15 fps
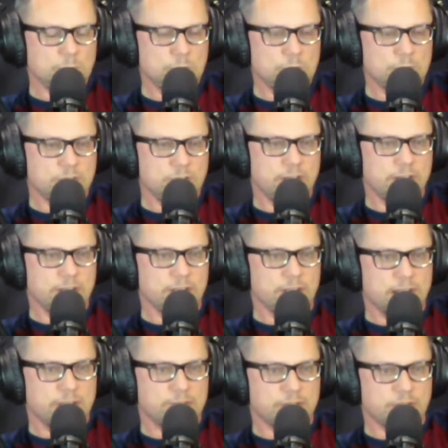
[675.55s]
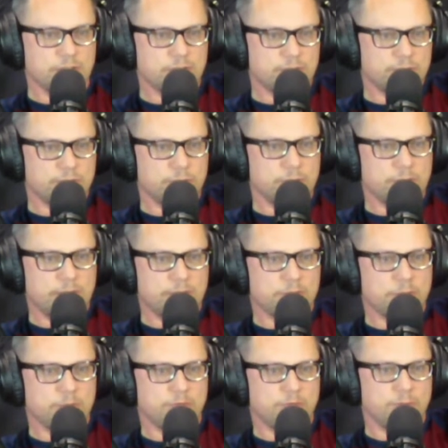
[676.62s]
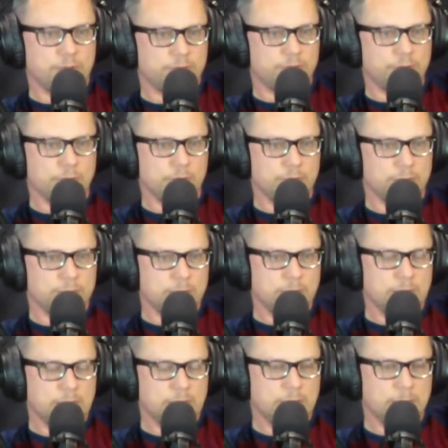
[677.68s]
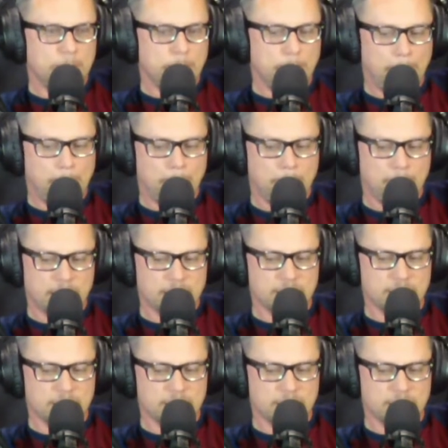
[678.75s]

Sorry to hear that, Trevor, if you're left from a funeral. That sucks.